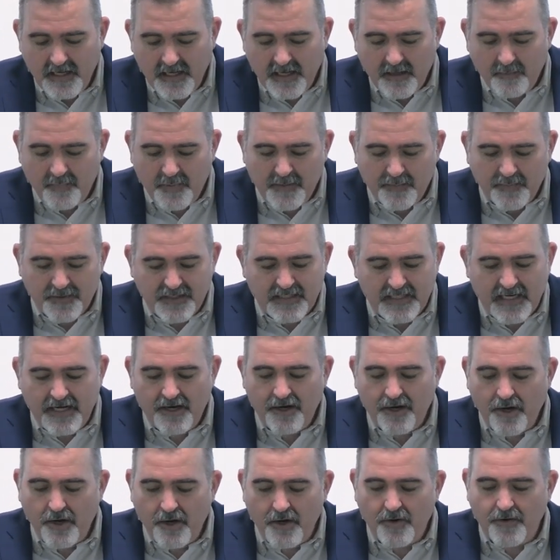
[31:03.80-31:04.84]
And people say,
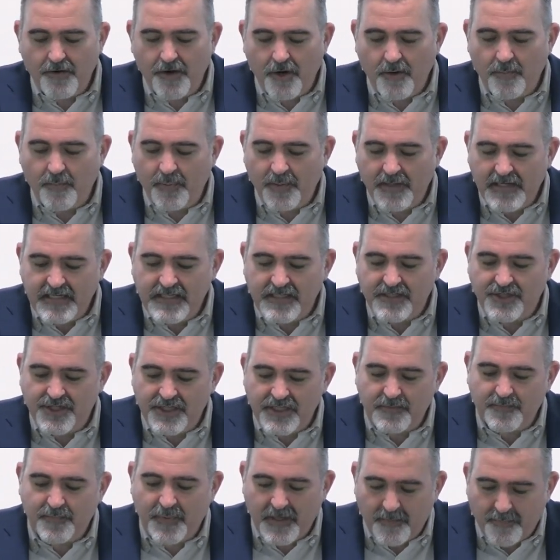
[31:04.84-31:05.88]
"No, no, please
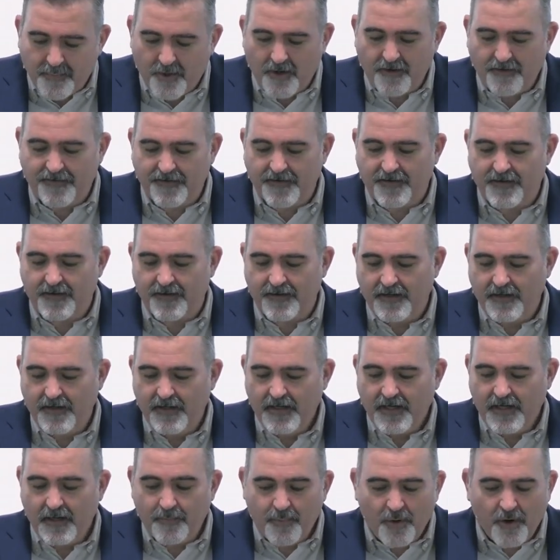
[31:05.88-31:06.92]
just be a prophet.
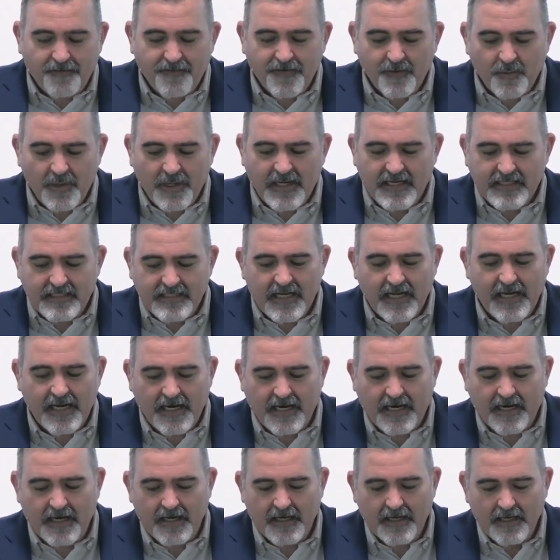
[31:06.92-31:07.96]
A prophet we can
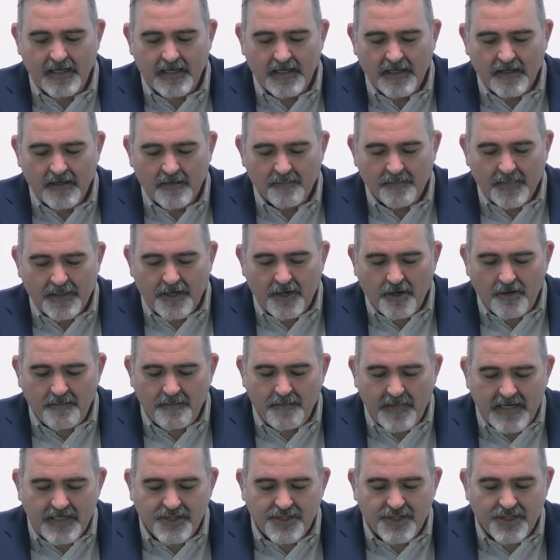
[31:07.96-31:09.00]
take. But don't
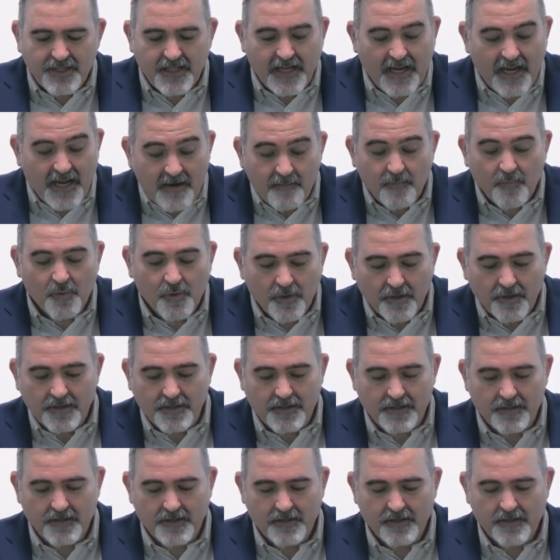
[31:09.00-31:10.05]
mention the M
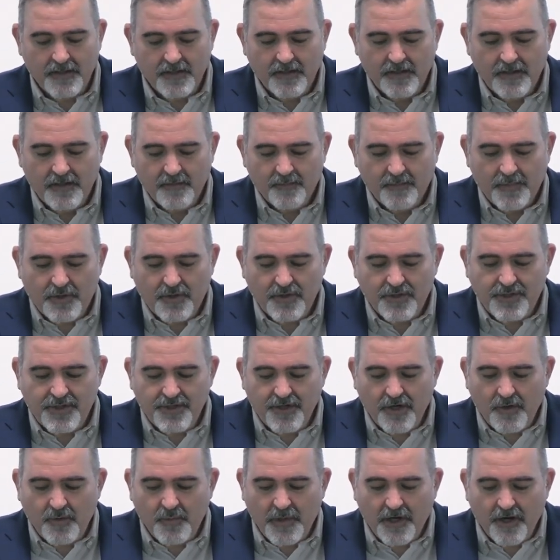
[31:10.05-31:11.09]
word, because you
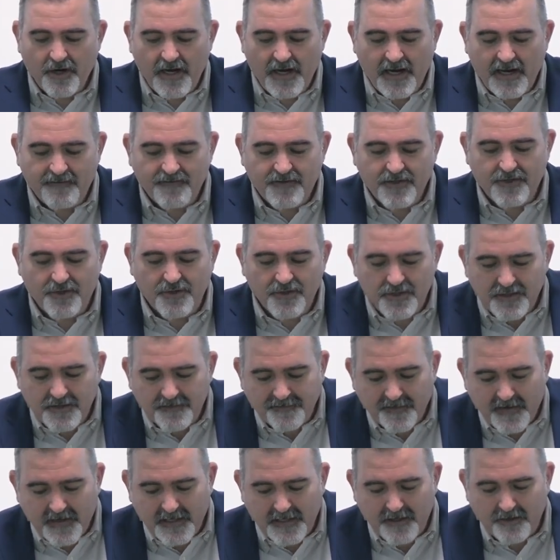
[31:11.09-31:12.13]
know we're going to have to
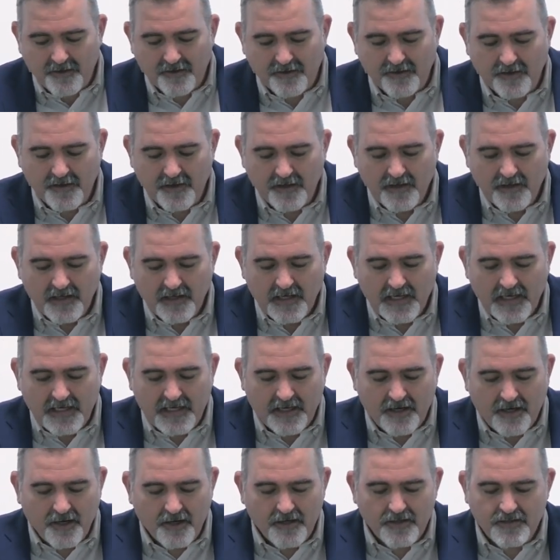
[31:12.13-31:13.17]
crucify you." And
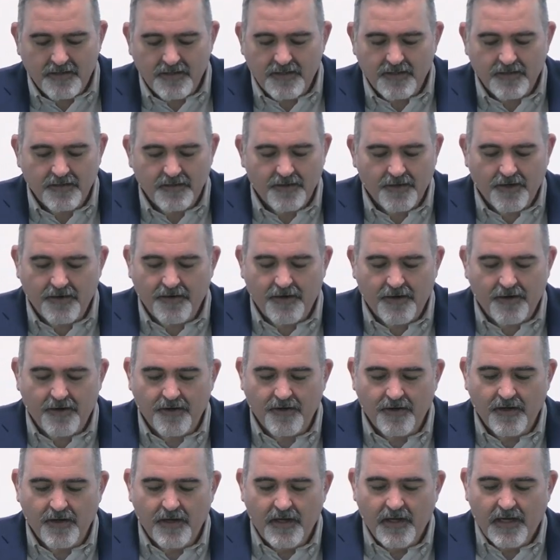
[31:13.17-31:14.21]
he goes, "No, no.
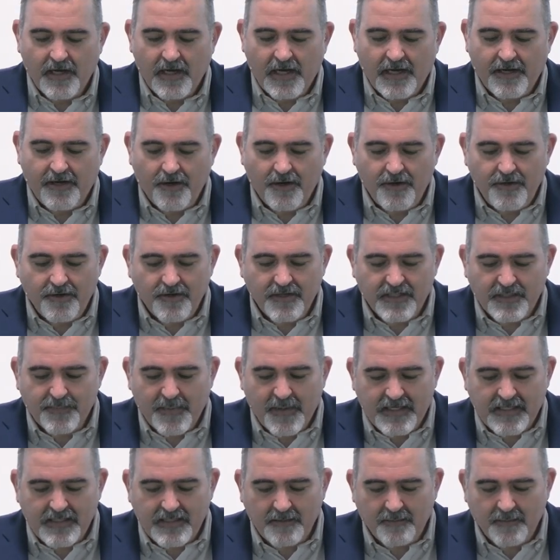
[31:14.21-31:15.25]
I know you're
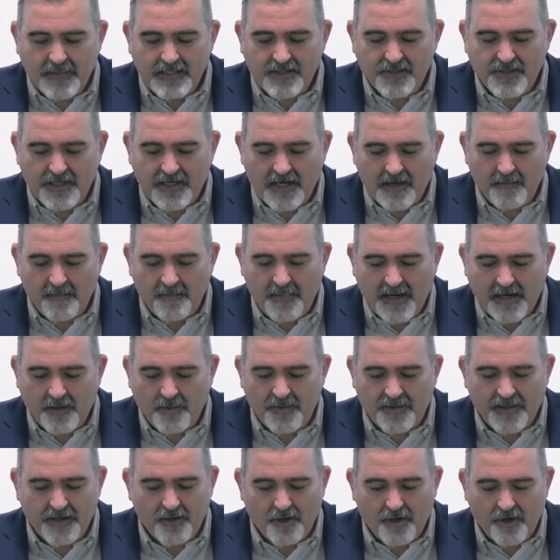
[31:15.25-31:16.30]
expecting me to come back
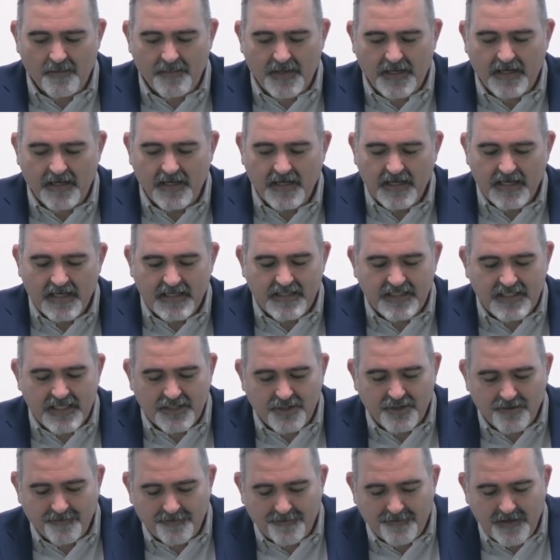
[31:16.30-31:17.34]
with an army and
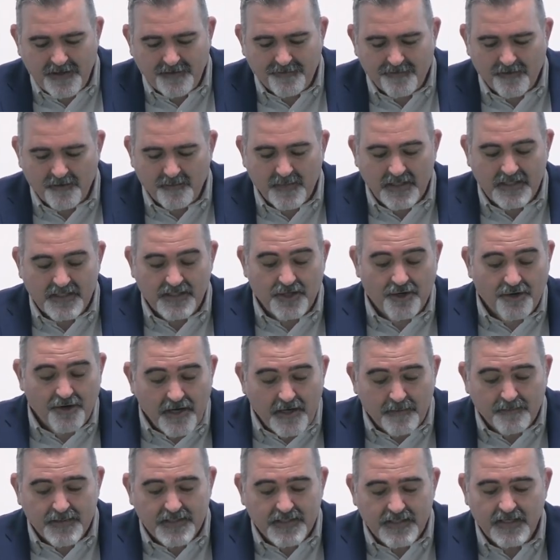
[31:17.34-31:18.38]
set you free from these
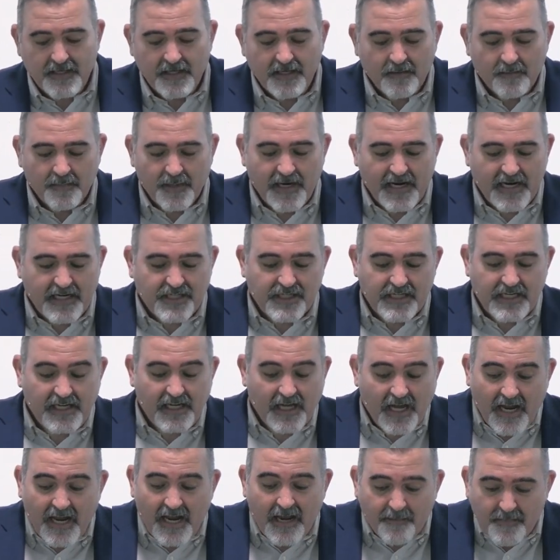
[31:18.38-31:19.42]
creeps, but actually
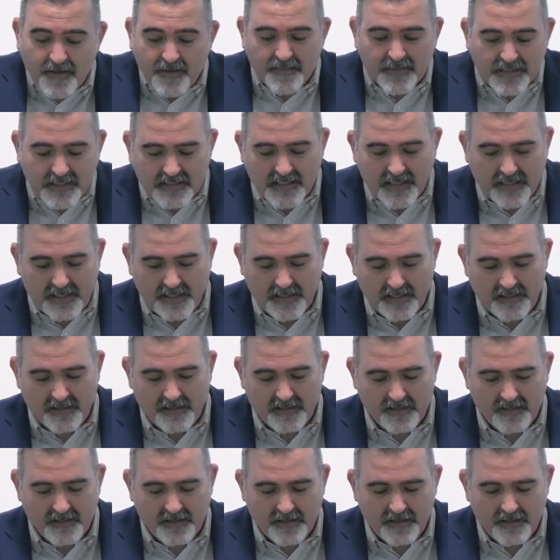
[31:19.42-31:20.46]
I am the Messiah.
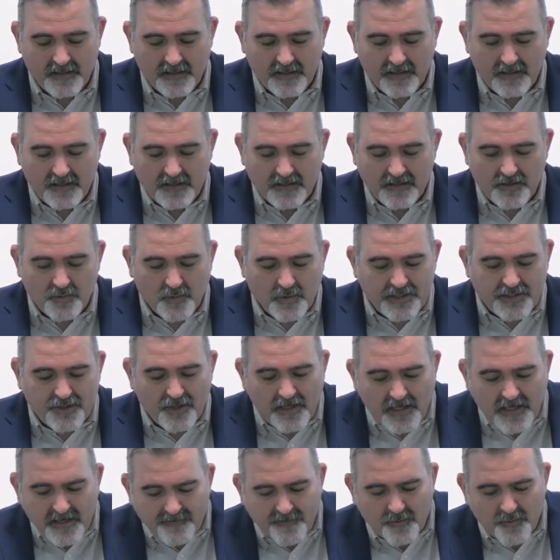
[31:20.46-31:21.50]
So what you're
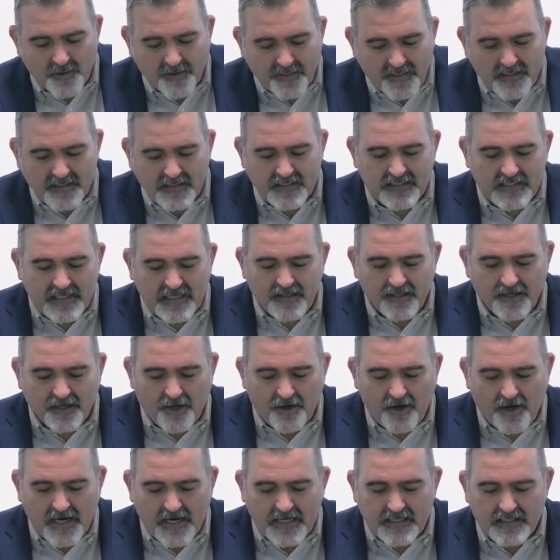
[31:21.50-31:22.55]
left with is either
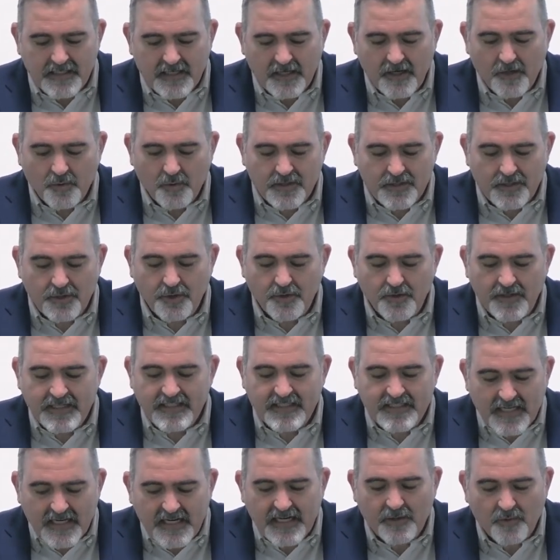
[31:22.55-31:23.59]
Christ was who he
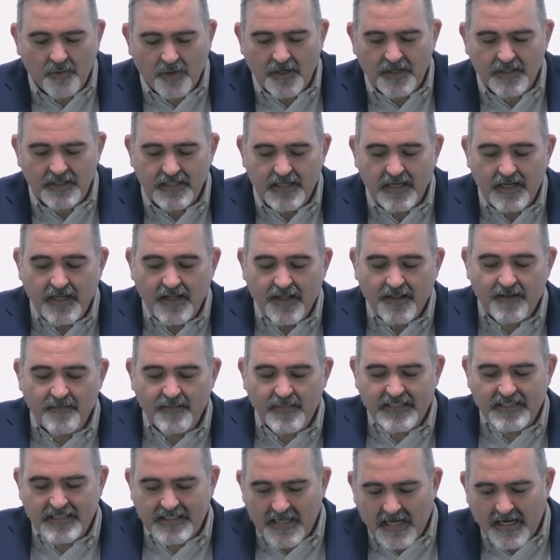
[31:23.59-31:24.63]
said he was, the
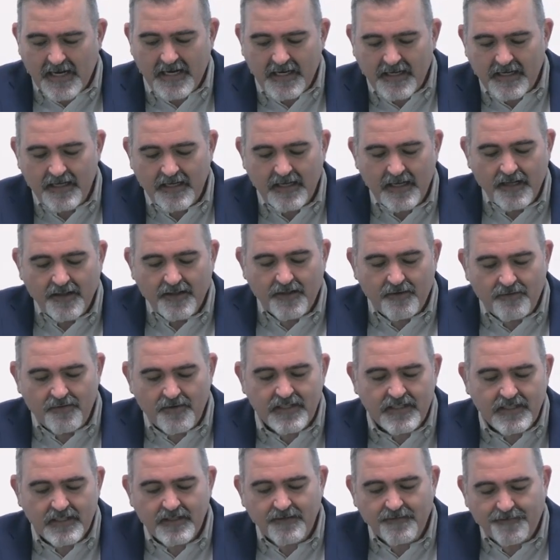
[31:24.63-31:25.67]
Messiah, the
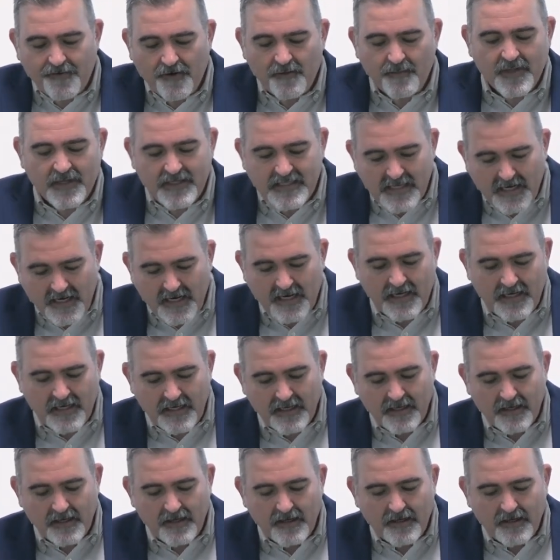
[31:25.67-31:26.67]
risen from the dead,